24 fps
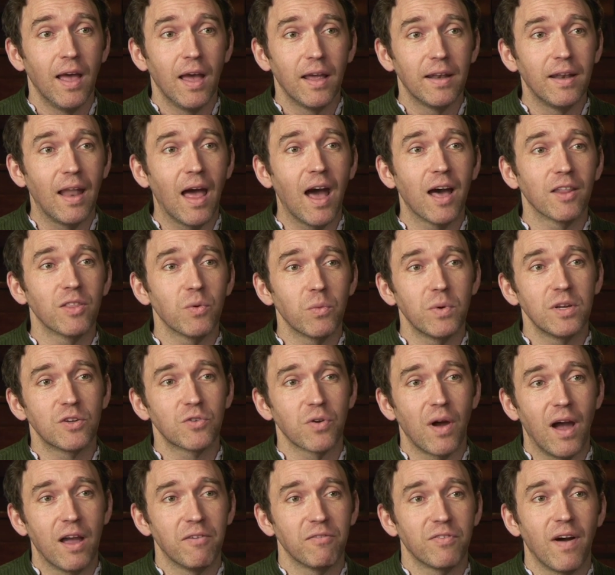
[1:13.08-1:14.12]
Now that we
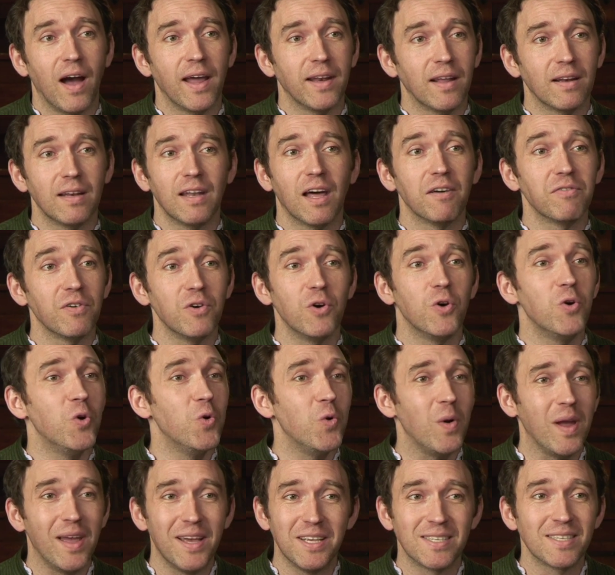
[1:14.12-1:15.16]
try and find a lover
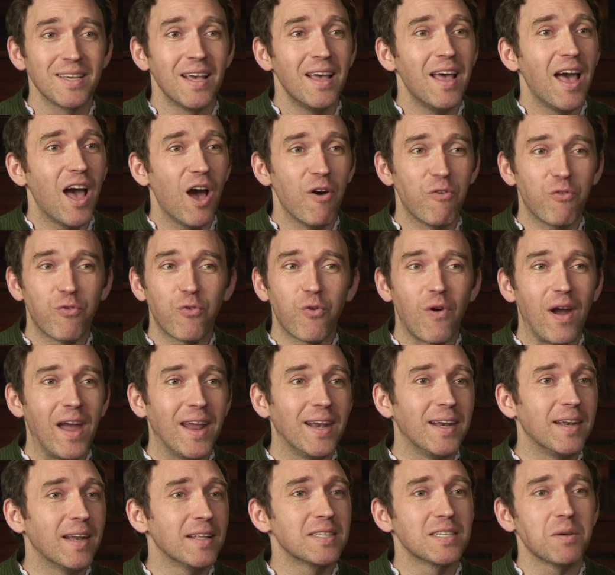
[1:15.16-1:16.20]
who is a
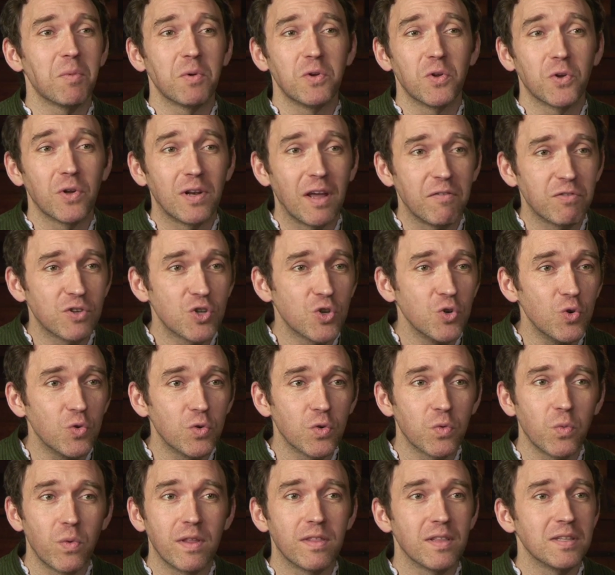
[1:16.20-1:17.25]
friend and someone you can have
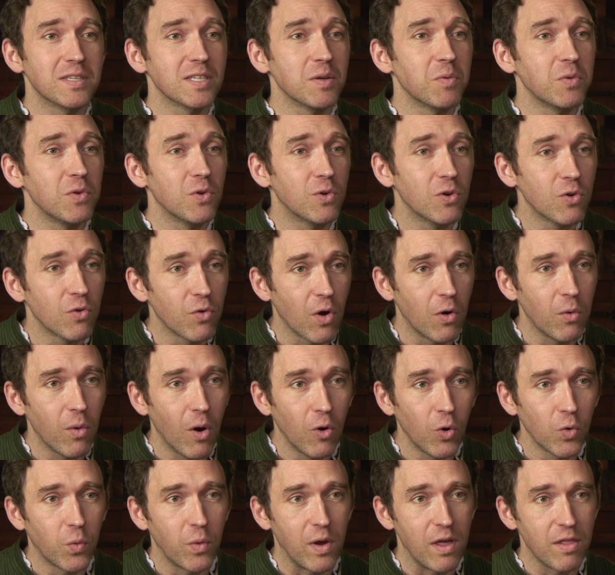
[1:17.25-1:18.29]
children with and someone you can grow
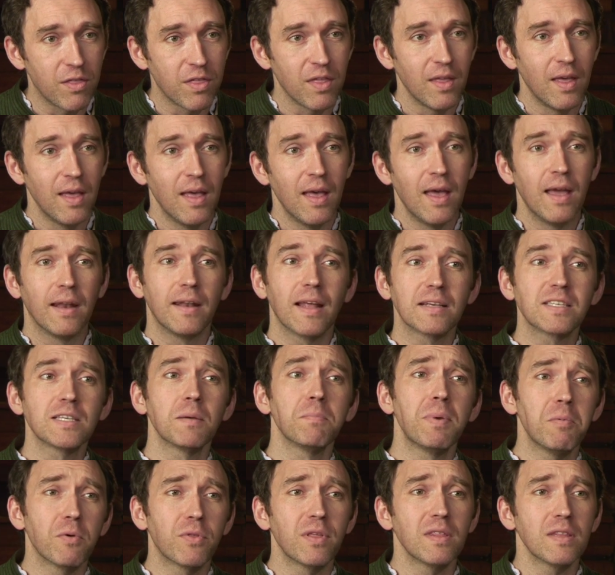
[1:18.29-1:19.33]
old with. Now
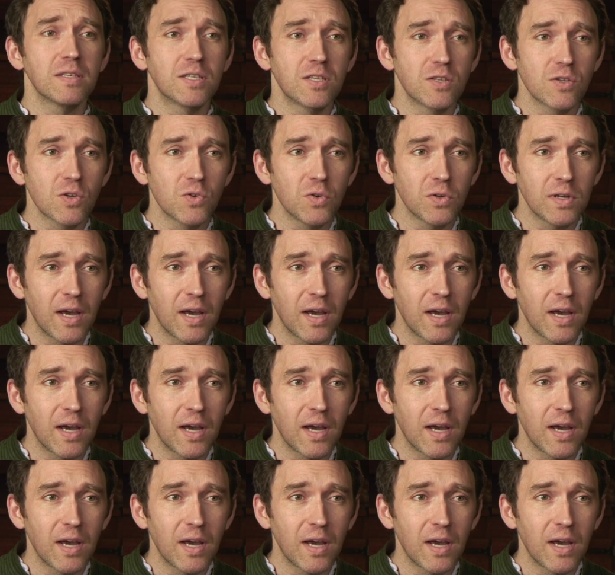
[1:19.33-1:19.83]
some people think this is a good